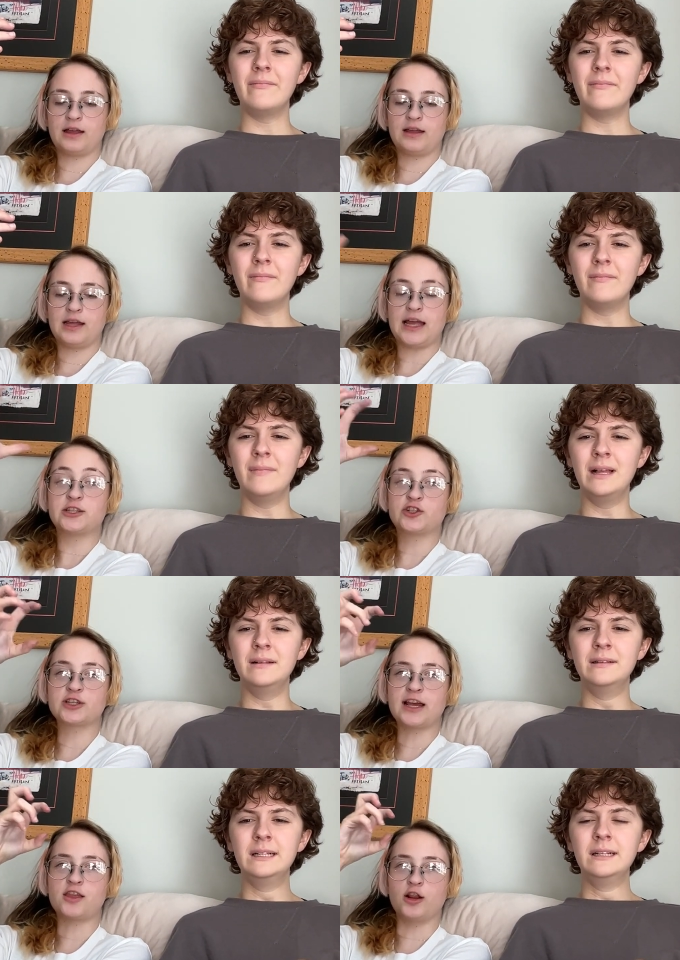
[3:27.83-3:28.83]
Speaker 1: it's
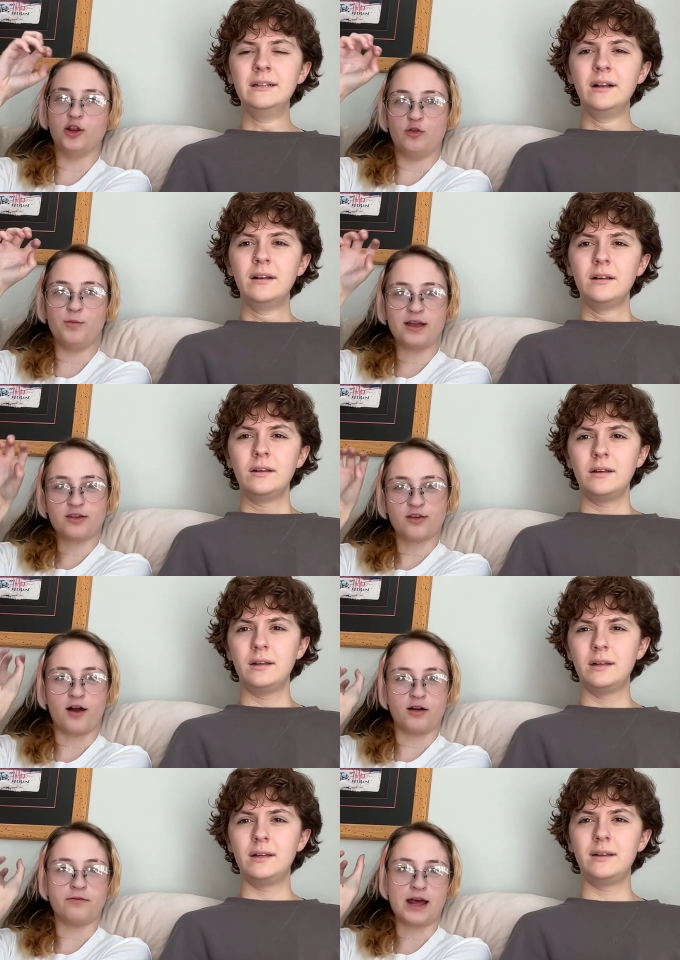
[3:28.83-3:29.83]
just like the looming
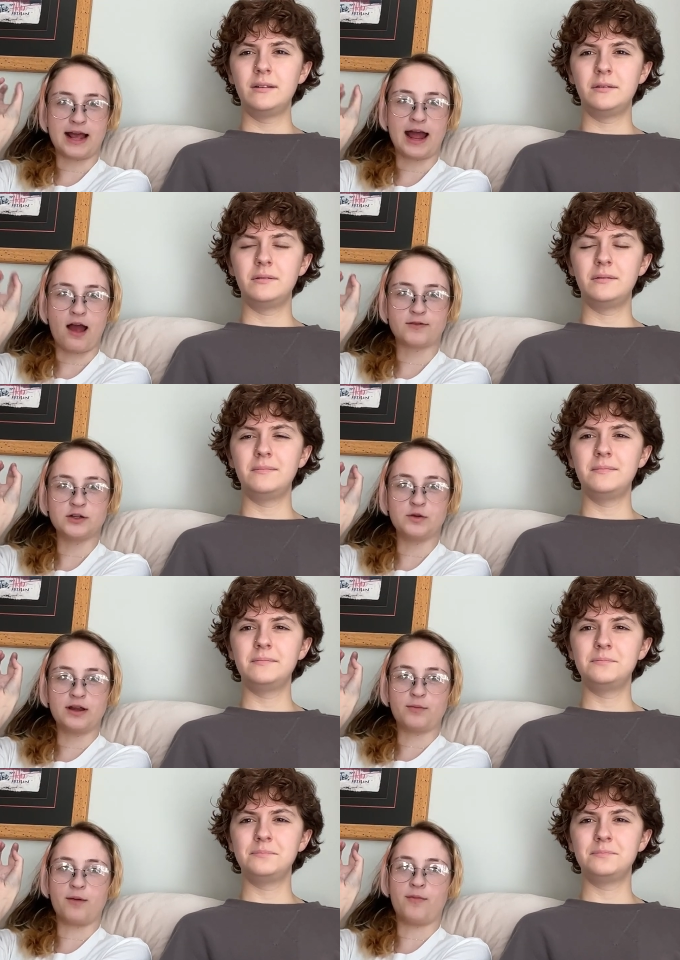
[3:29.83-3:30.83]
thought of that I have to do
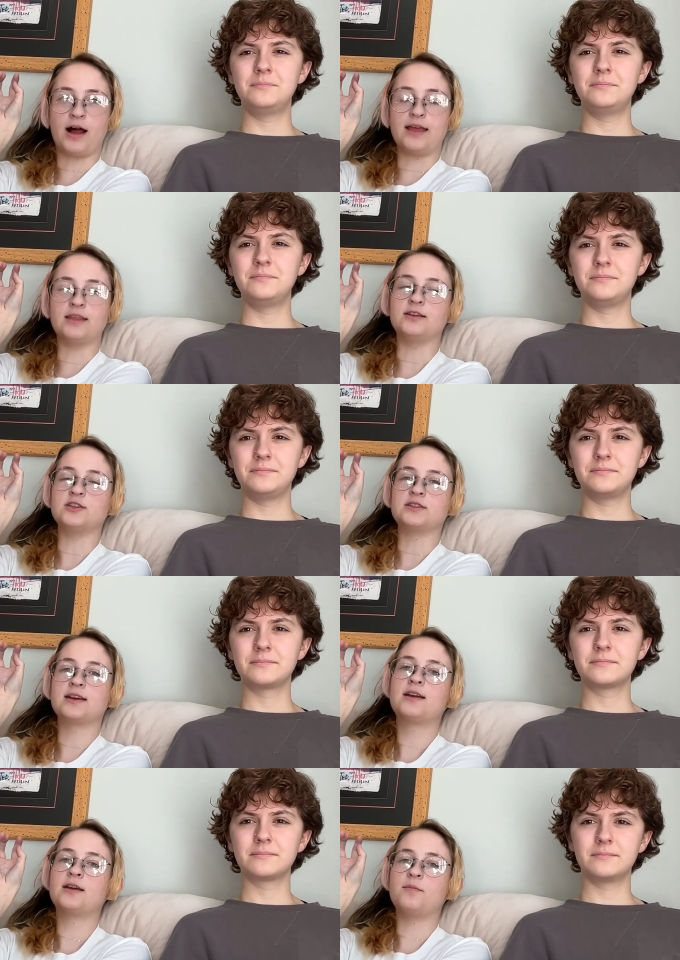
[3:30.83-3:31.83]
it in my mind that
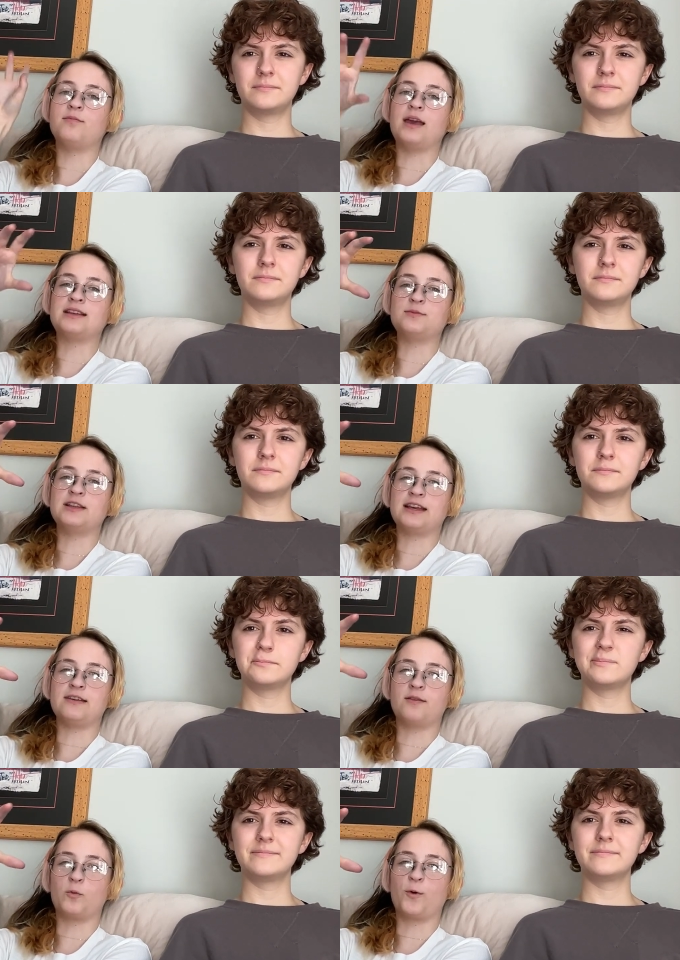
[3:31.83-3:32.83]
just makes me
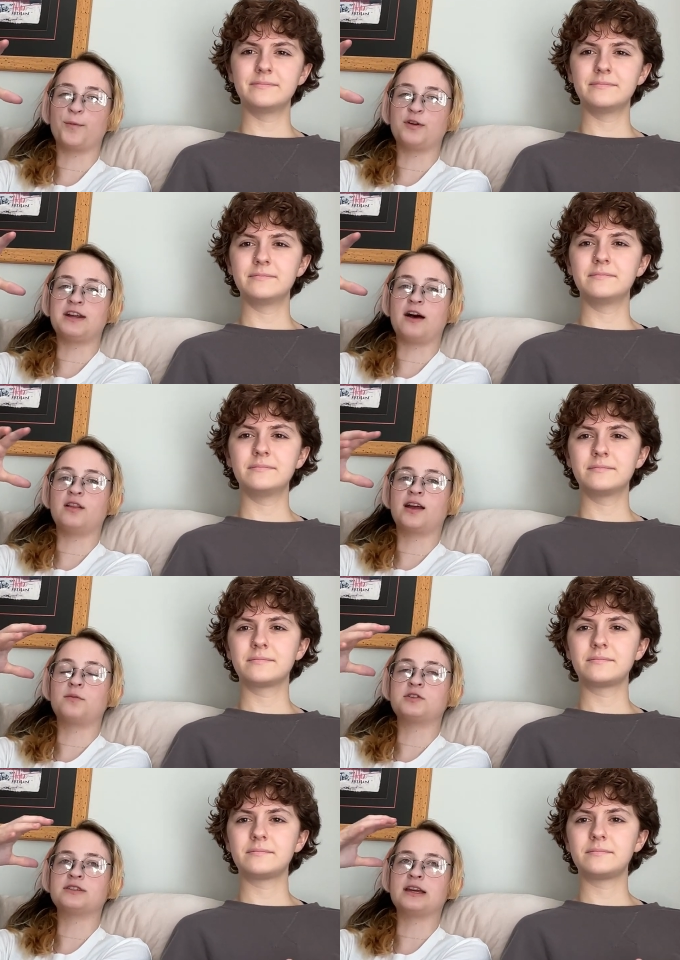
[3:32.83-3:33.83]
like even more burnt out. Like
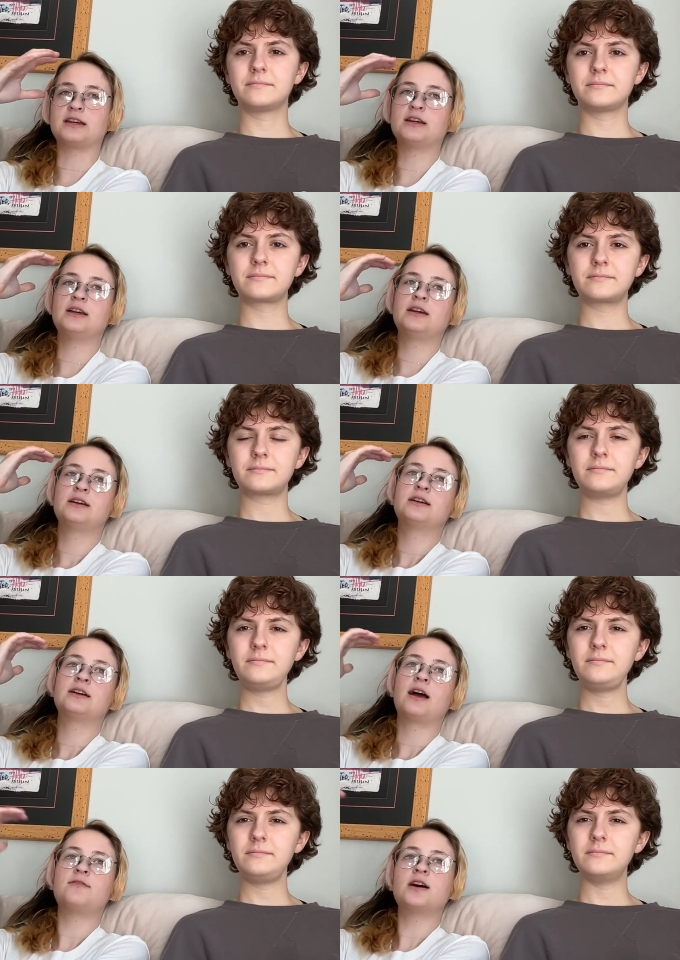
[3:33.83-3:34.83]
I'm just like,
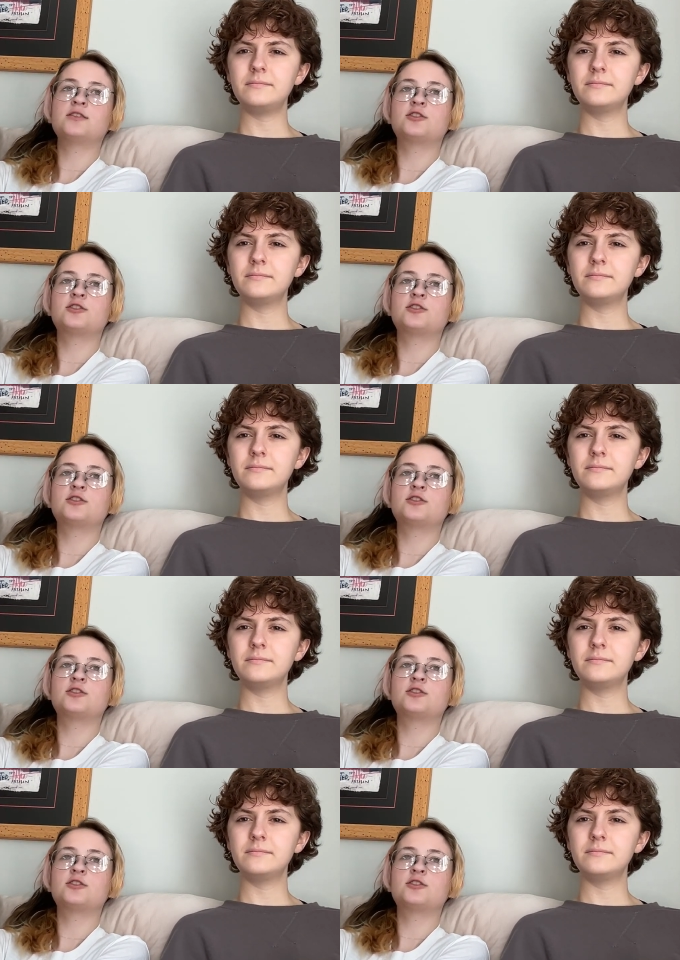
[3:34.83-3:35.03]
I've done